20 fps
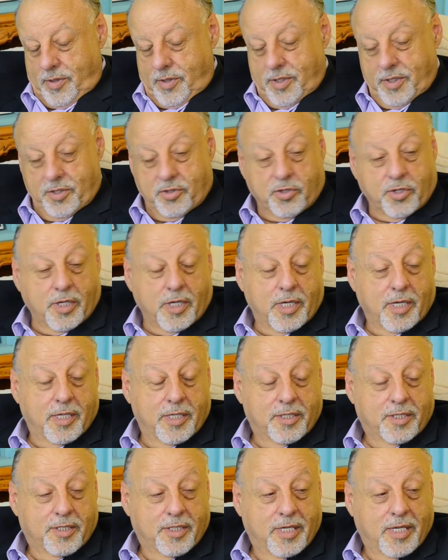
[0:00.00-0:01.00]
the
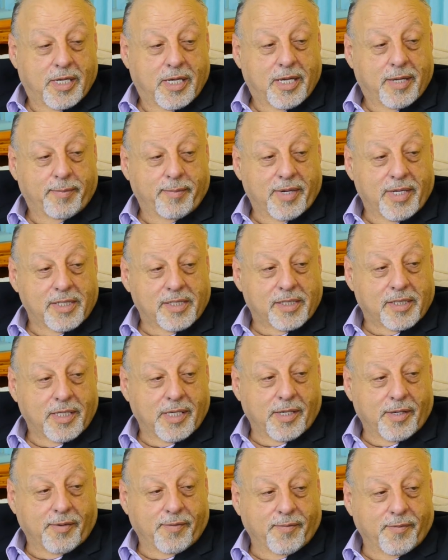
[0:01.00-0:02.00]
judge, and
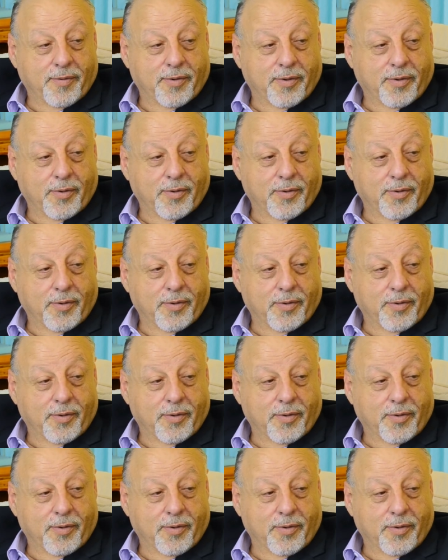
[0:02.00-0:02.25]
myself